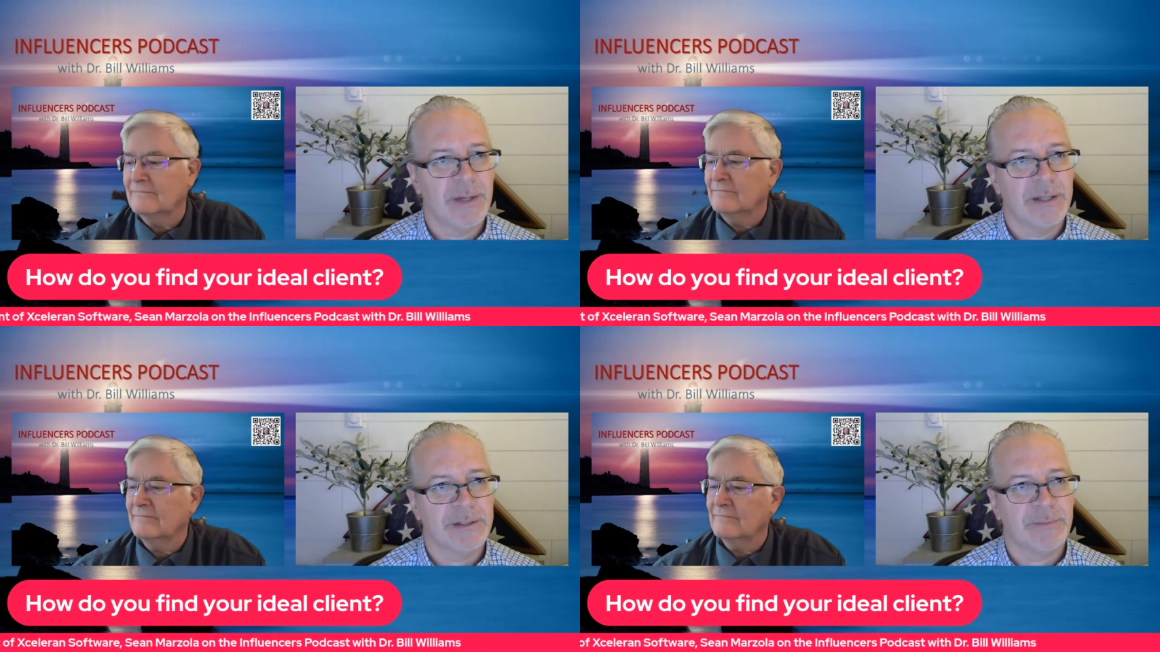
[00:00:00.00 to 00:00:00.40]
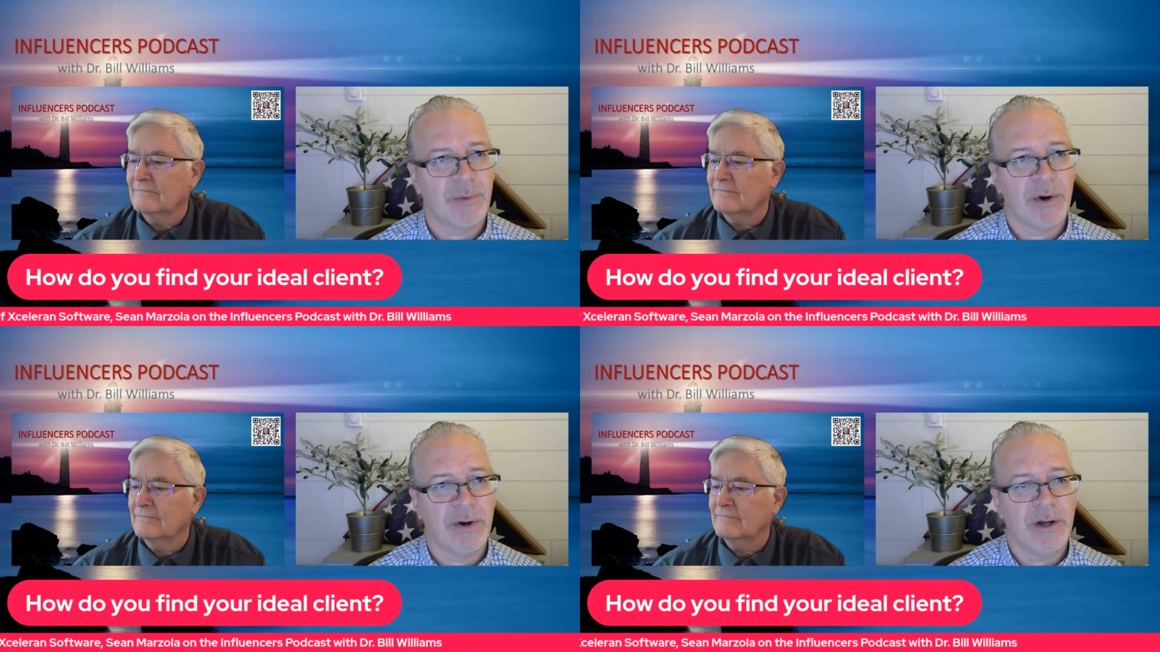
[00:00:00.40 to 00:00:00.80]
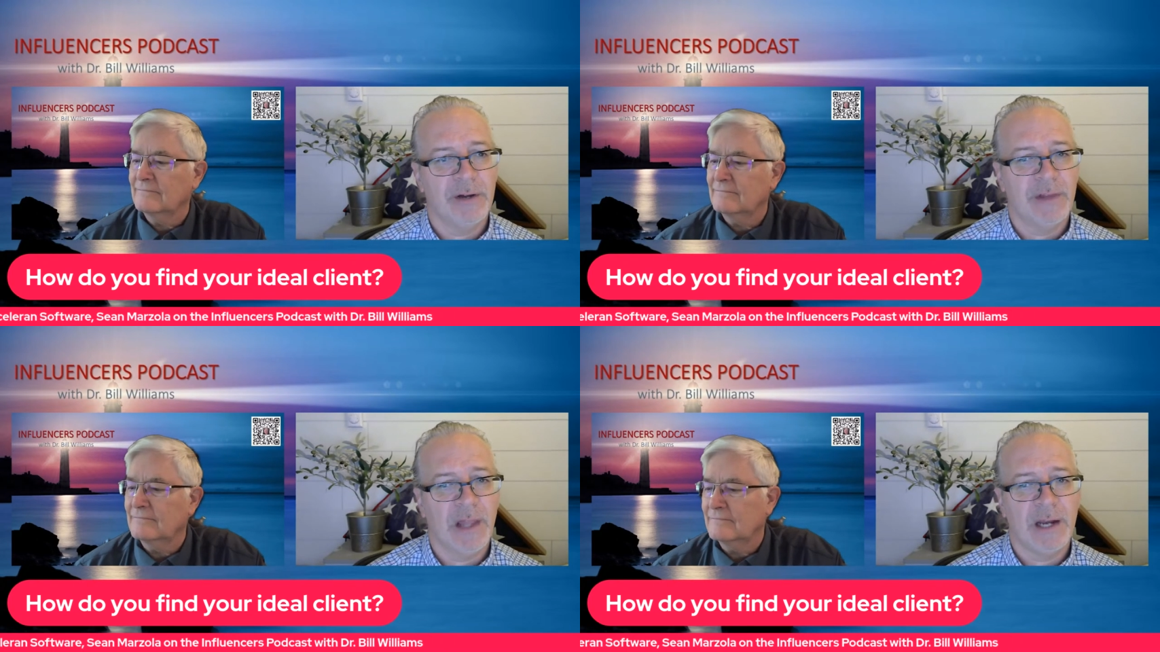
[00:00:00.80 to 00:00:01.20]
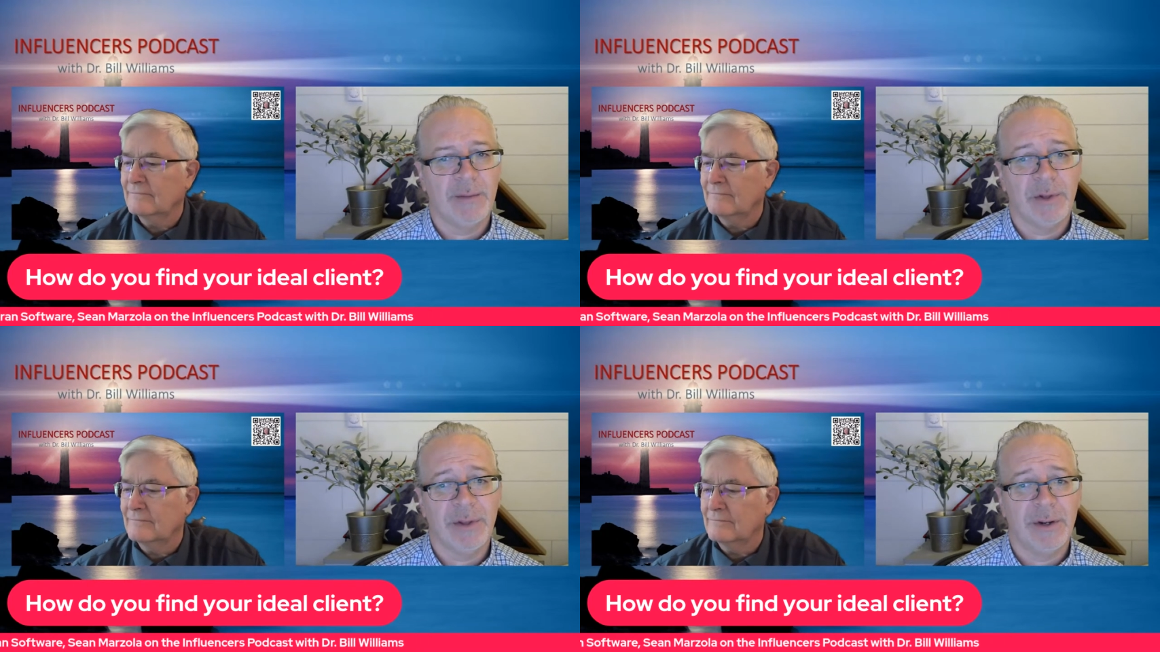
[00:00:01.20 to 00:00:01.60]
Speaker 1: as part of
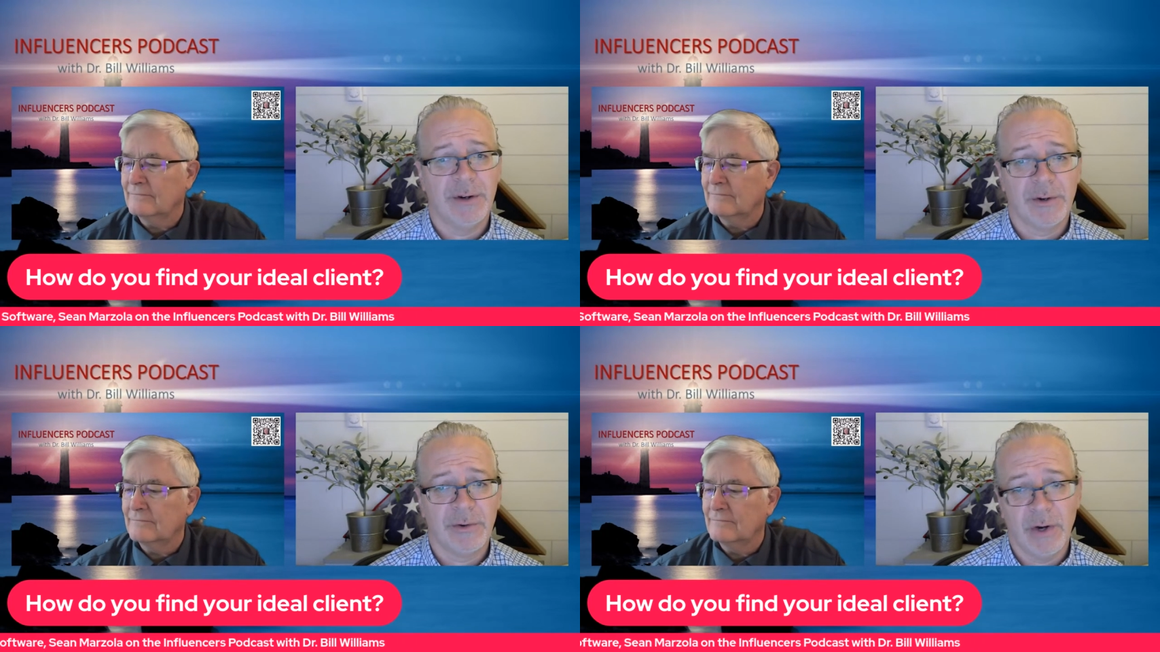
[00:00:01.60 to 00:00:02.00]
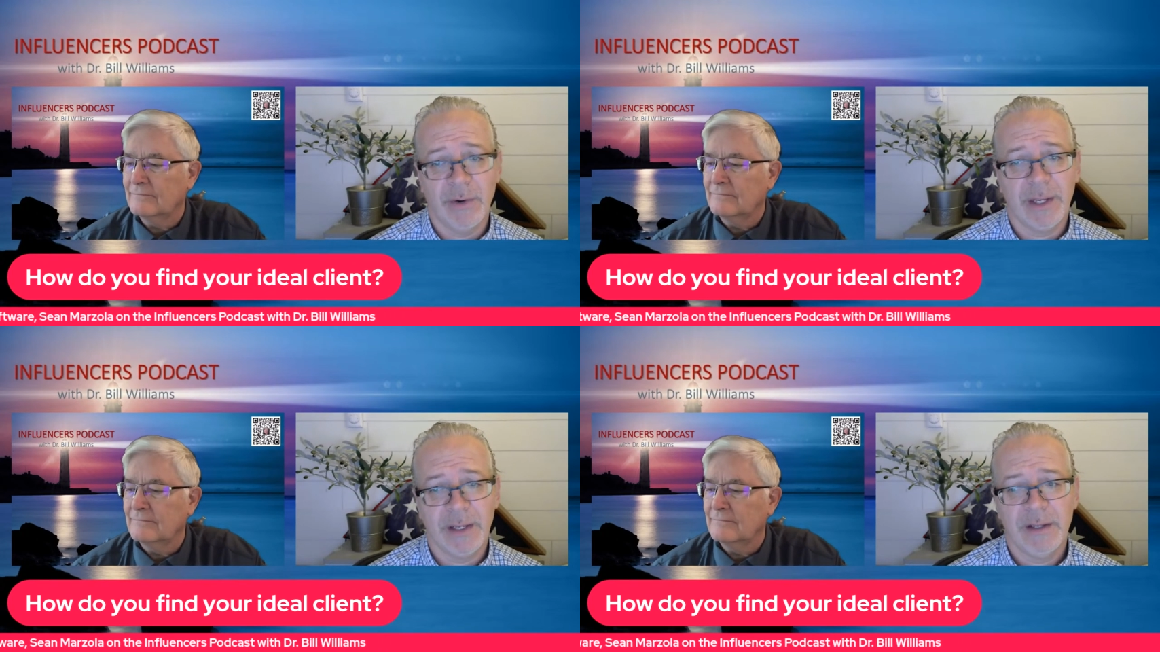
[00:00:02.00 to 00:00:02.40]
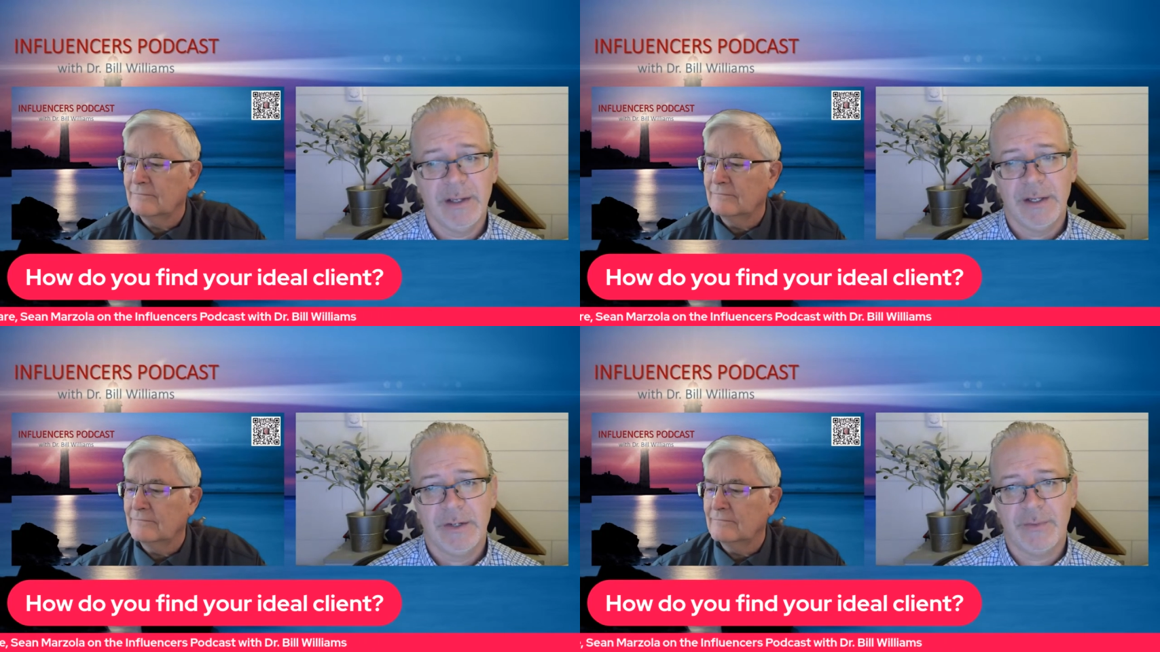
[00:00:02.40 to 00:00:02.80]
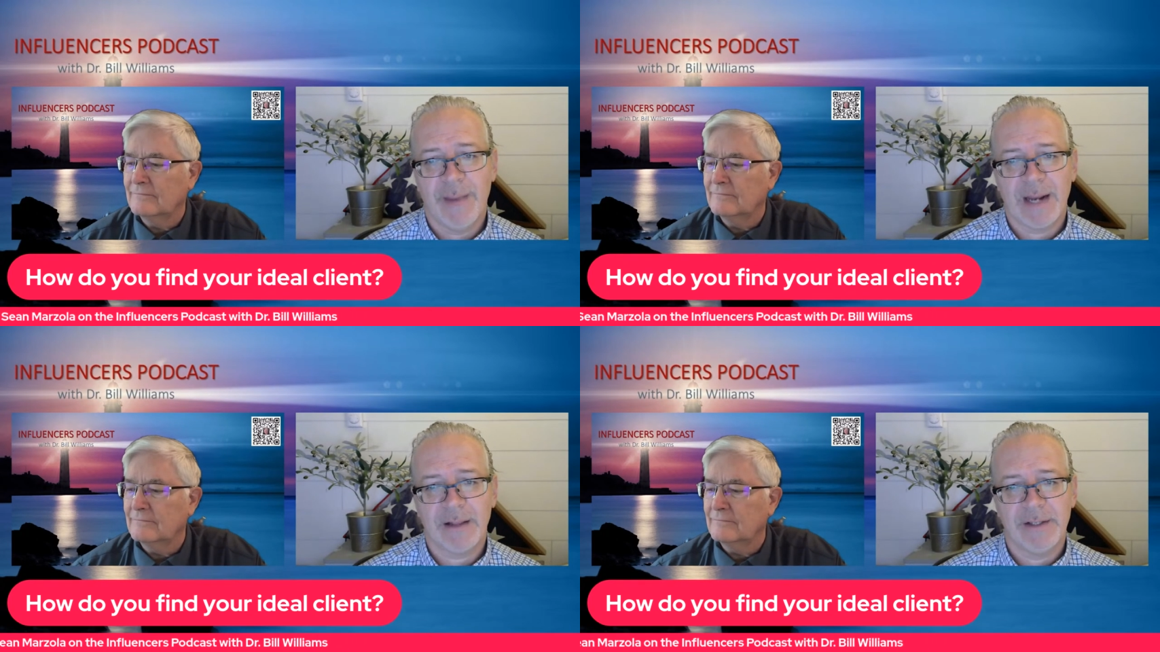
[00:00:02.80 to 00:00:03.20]
Alignable, and they're growing
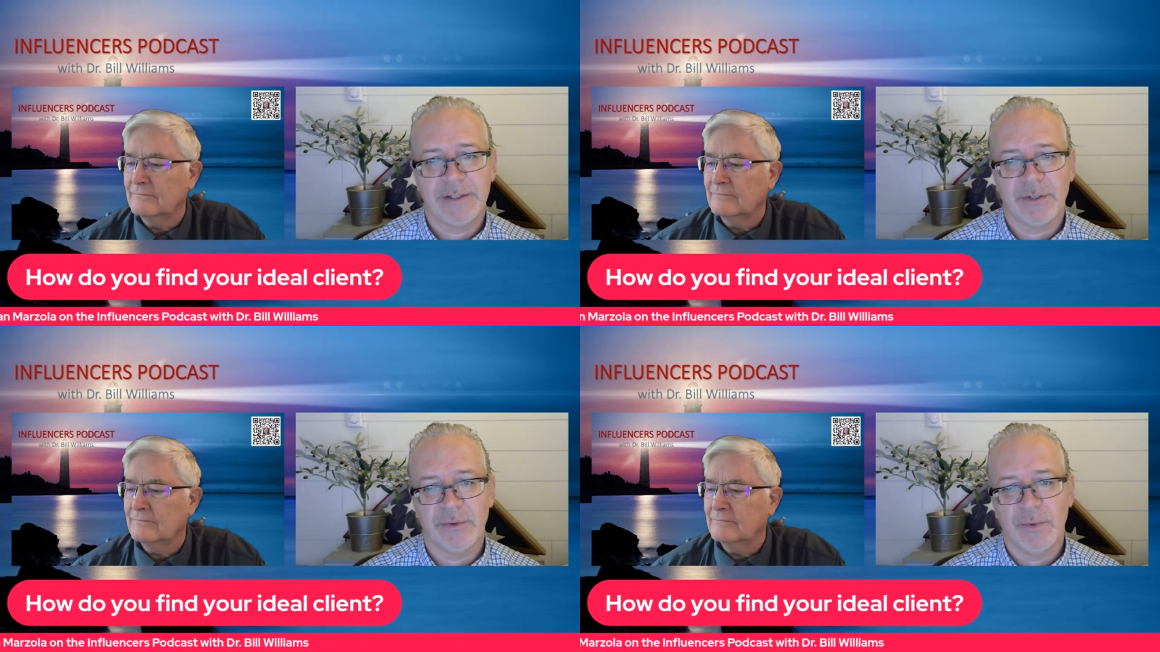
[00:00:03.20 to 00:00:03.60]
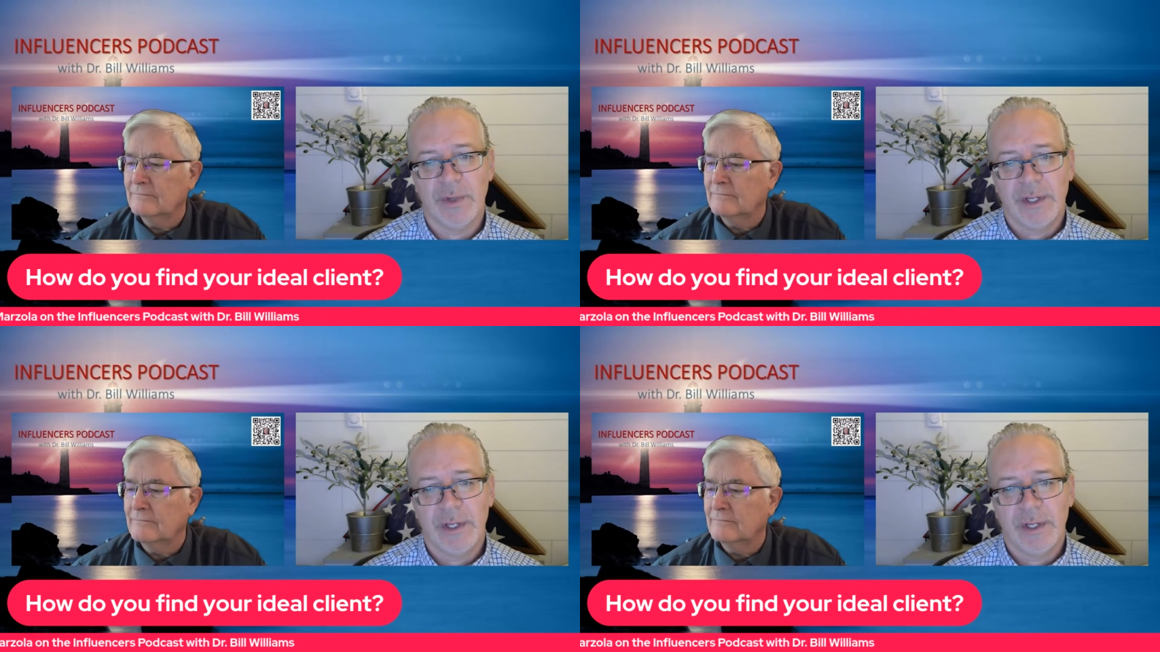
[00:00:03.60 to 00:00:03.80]
dramatically. So